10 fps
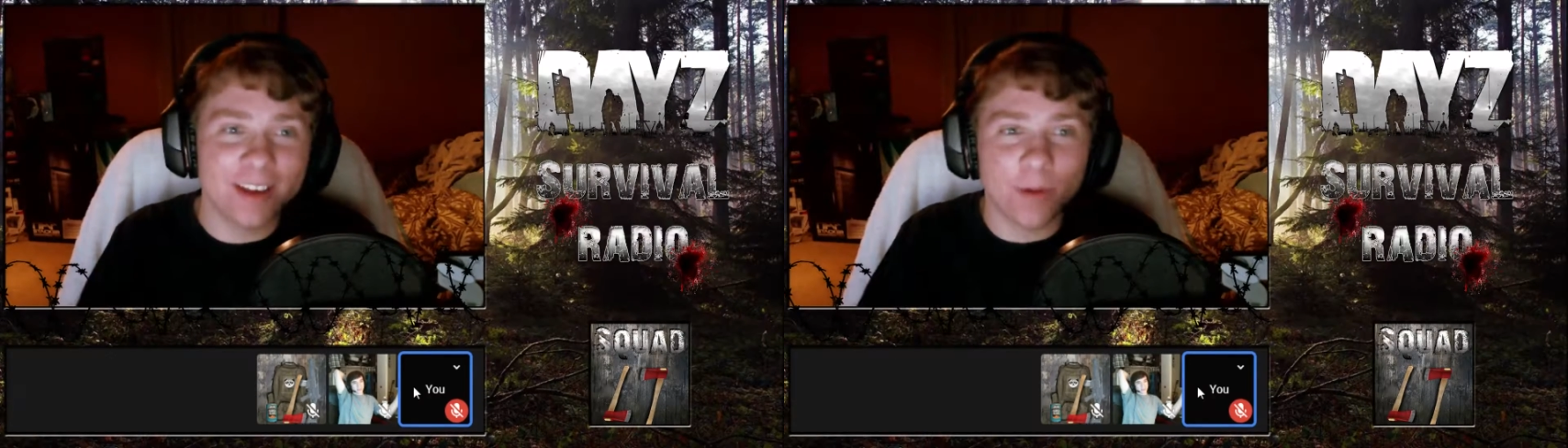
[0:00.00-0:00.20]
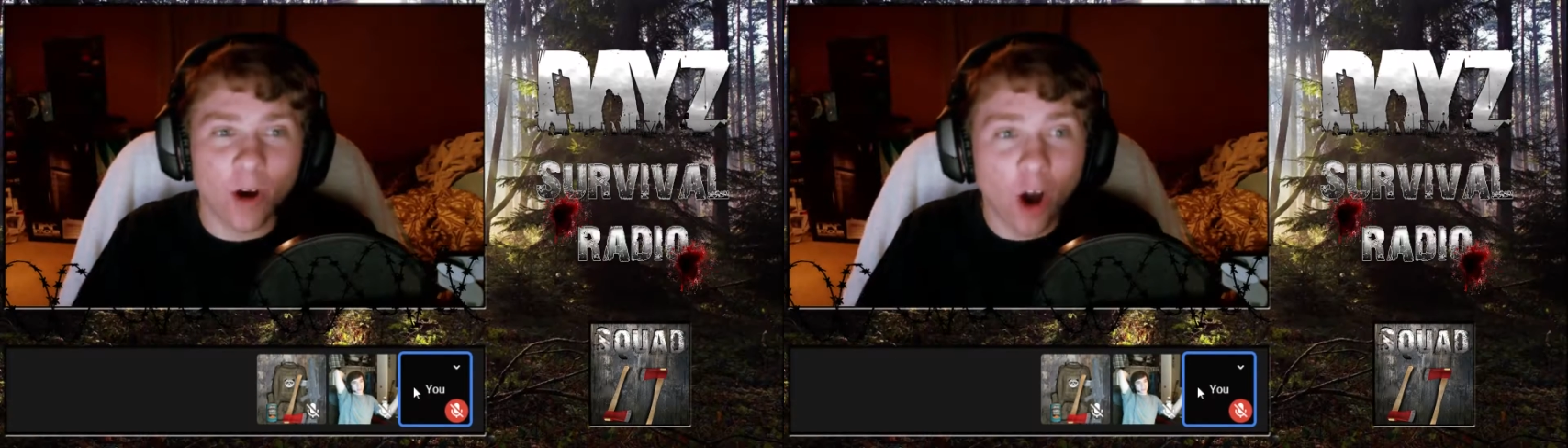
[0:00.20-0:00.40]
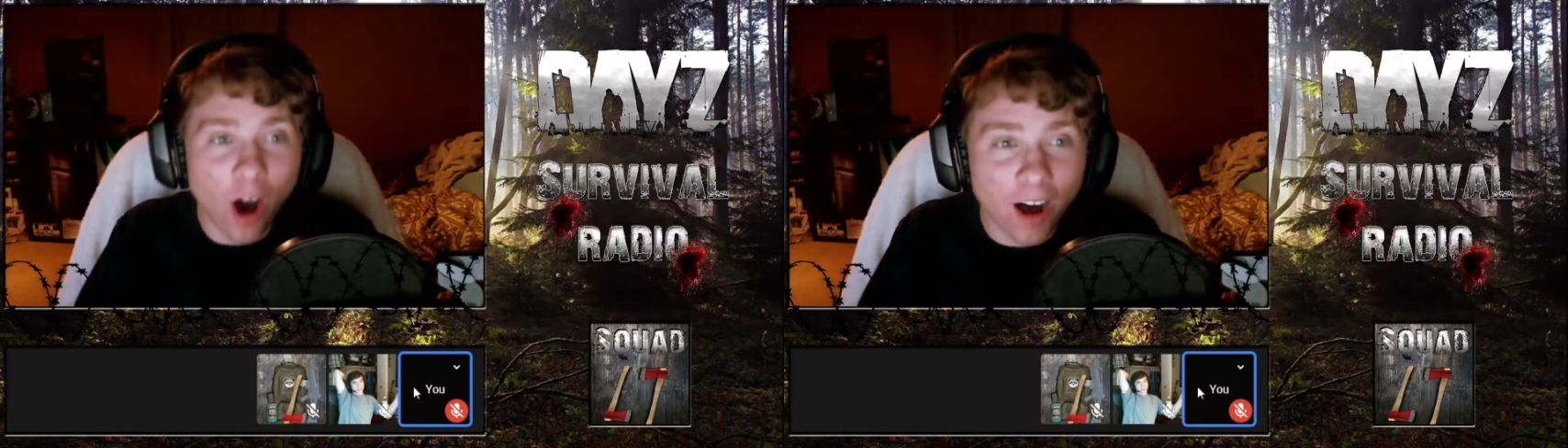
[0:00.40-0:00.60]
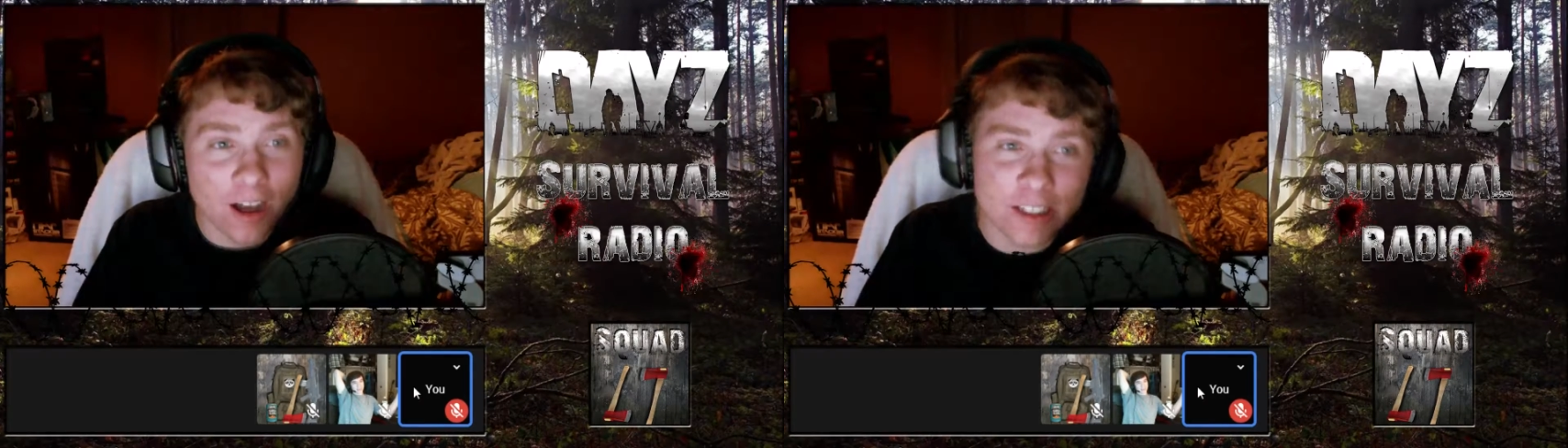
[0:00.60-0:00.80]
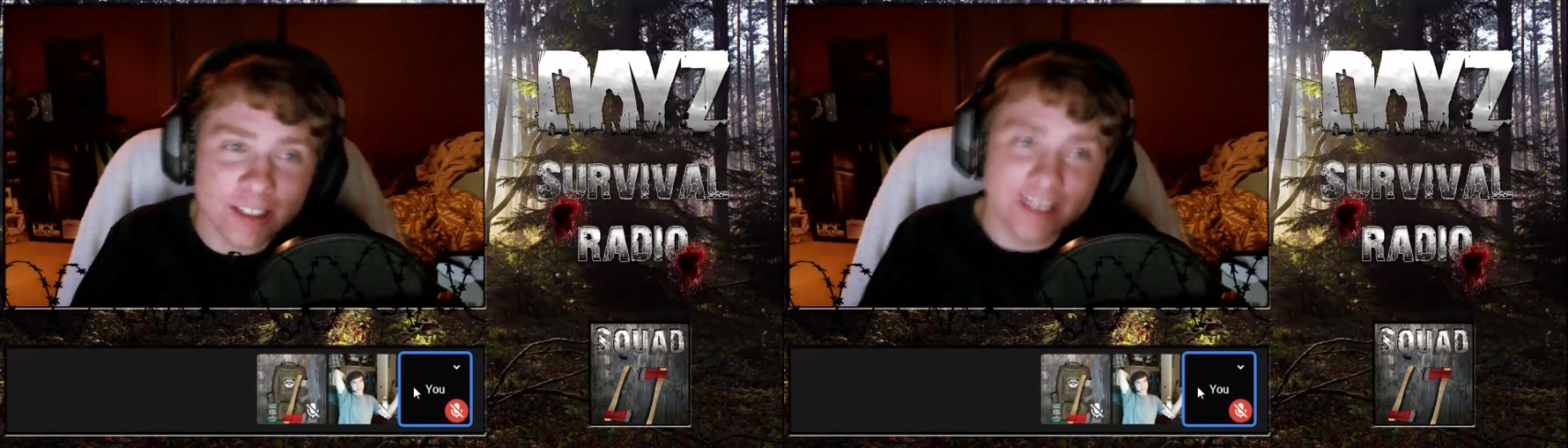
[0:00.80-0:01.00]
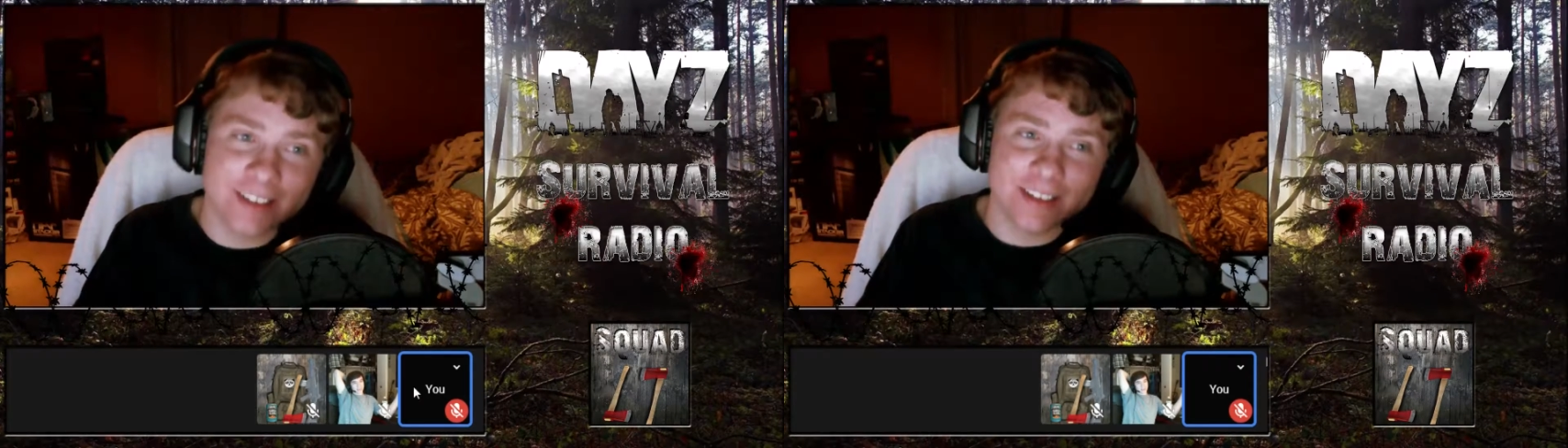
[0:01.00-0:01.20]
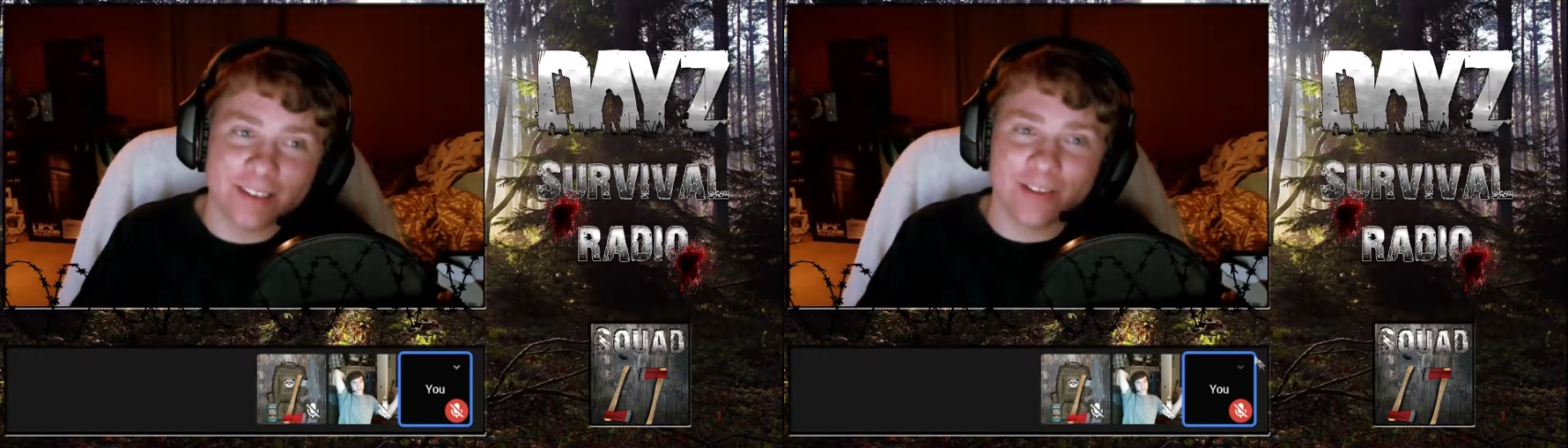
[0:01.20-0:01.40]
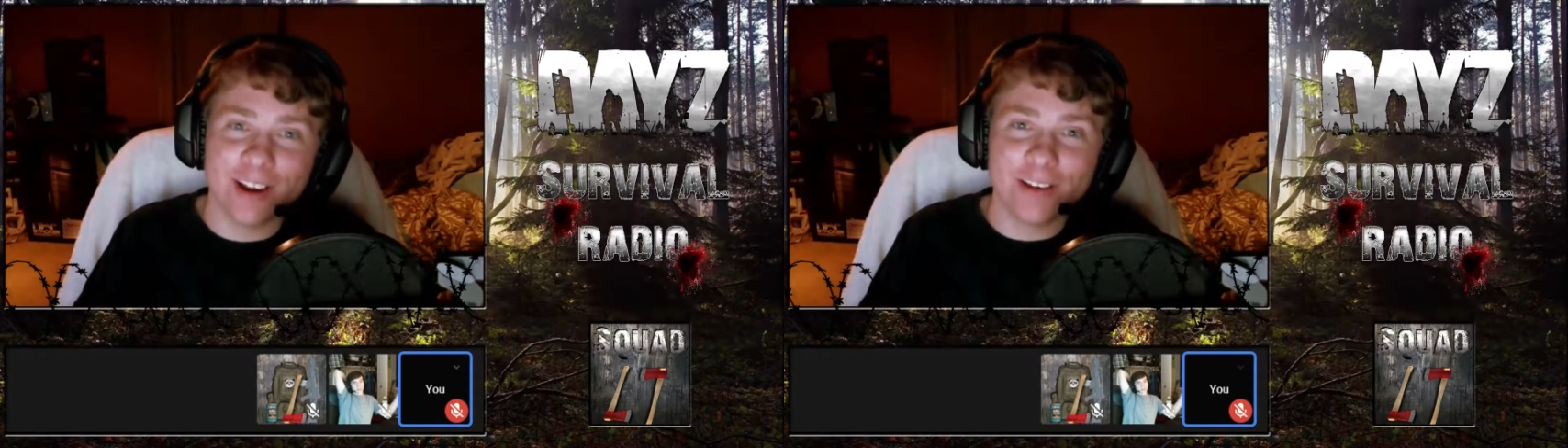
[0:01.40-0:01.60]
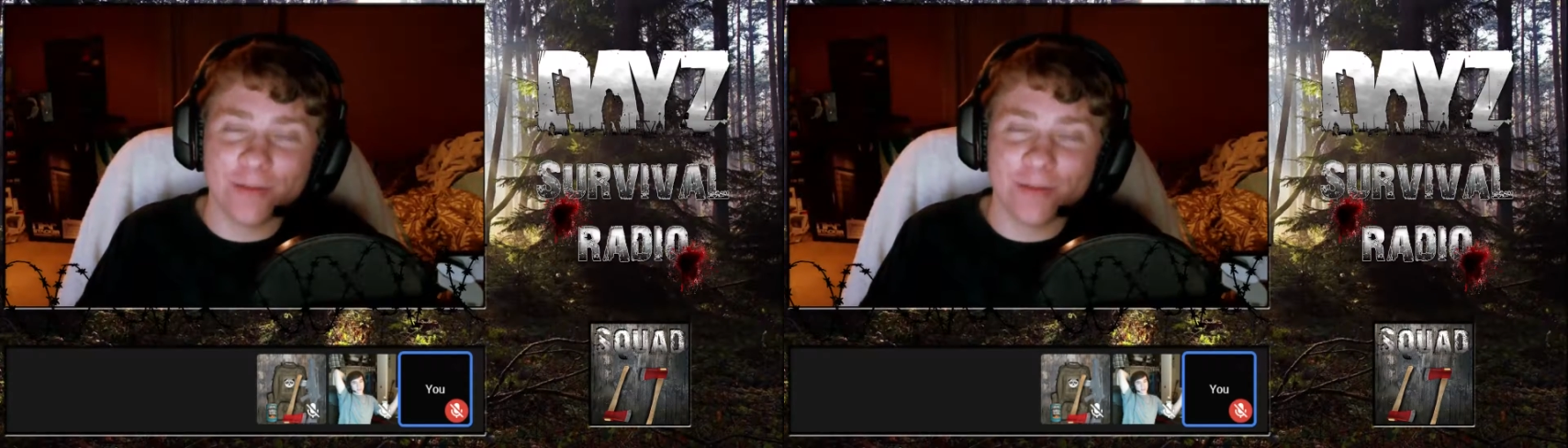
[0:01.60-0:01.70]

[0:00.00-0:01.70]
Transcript: You want to hunt, right?